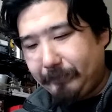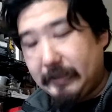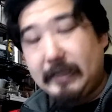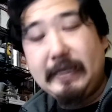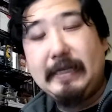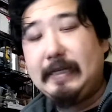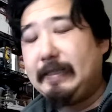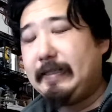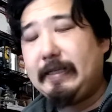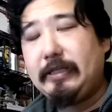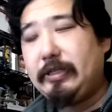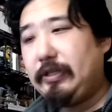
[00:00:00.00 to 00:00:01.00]
Yeah,
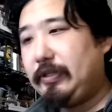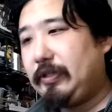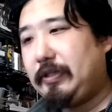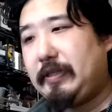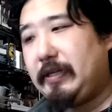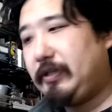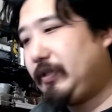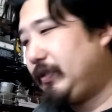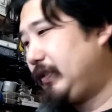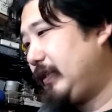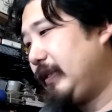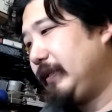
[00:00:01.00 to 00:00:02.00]
tension's the
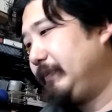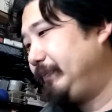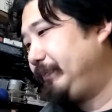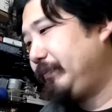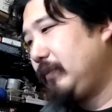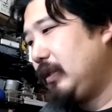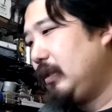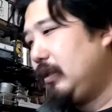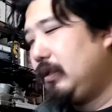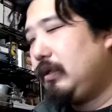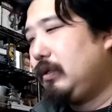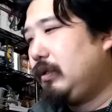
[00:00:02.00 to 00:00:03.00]
thing.
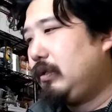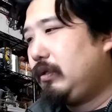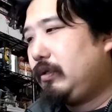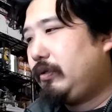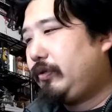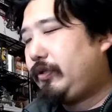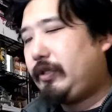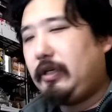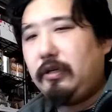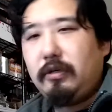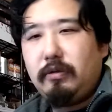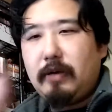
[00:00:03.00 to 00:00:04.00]

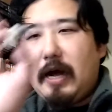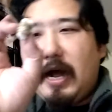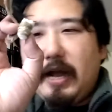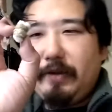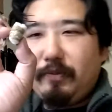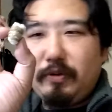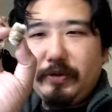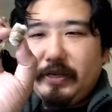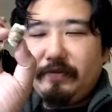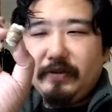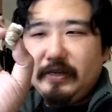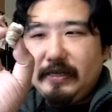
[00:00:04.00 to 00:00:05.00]
So I won't
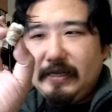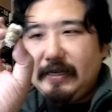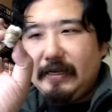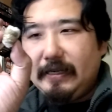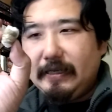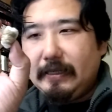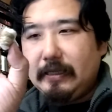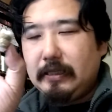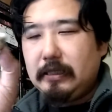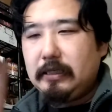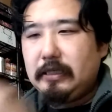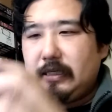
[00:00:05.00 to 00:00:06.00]
even need
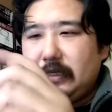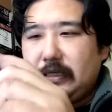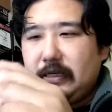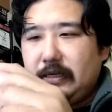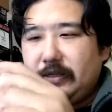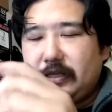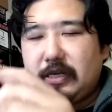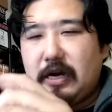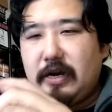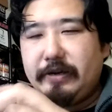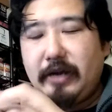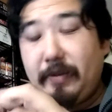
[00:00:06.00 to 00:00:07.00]
the
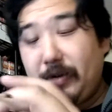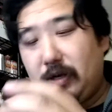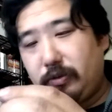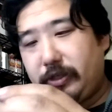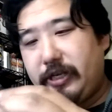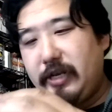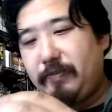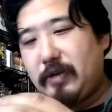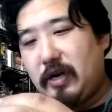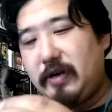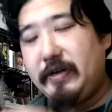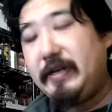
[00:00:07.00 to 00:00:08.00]
cotton. I mean, I'll keep
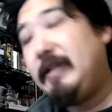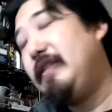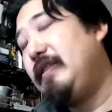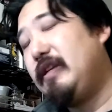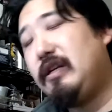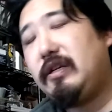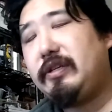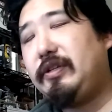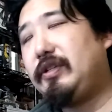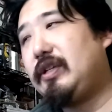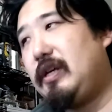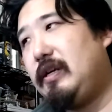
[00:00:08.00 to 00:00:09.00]
cotton in there
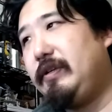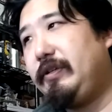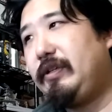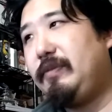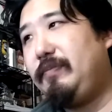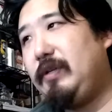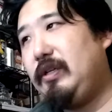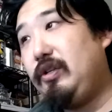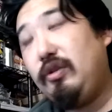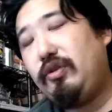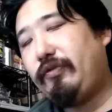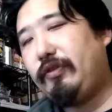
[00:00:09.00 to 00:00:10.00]
because cotton can be
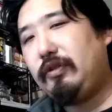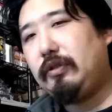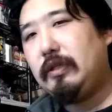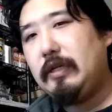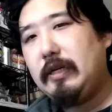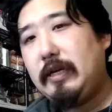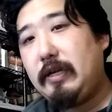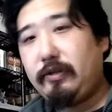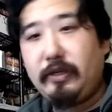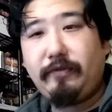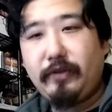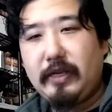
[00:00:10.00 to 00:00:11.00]
useful. It'll
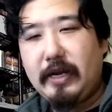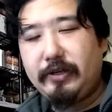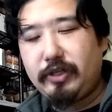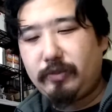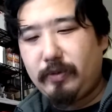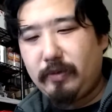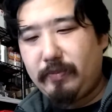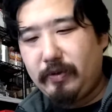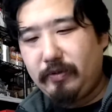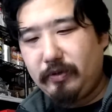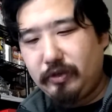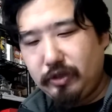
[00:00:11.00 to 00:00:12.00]
definitely catch a spark better
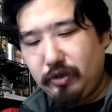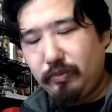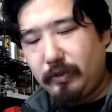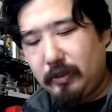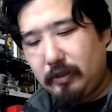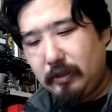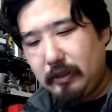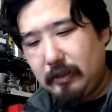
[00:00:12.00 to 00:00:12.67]
than the jute will.